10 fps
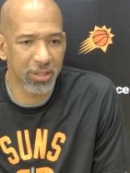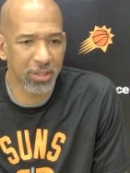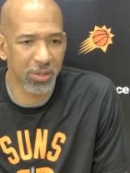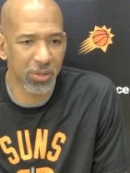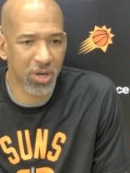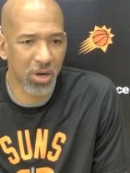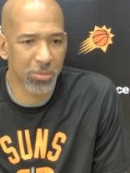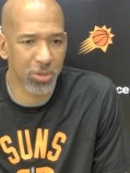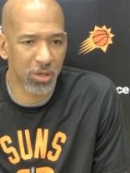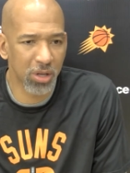you know, his
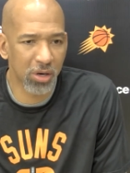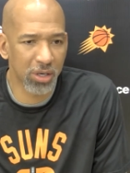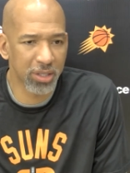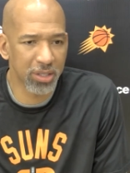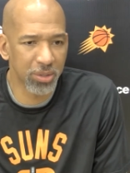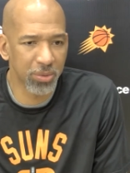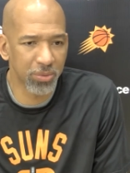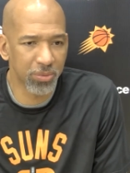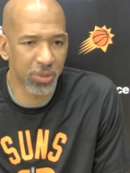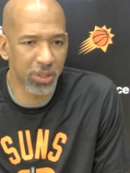arms are longer than you
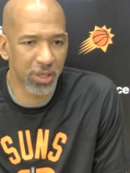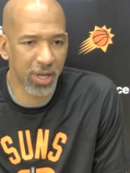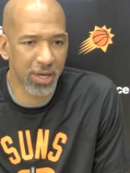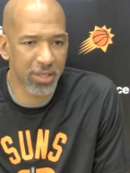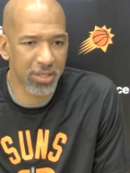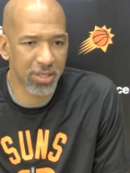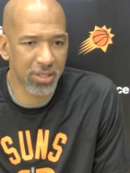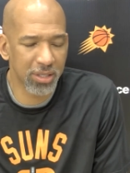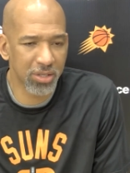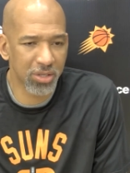realize.
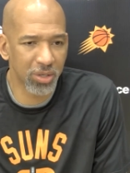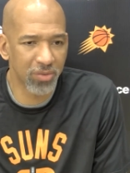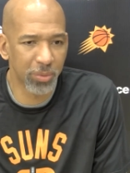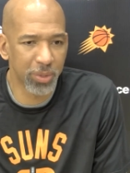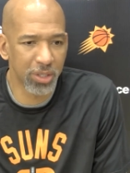And so even when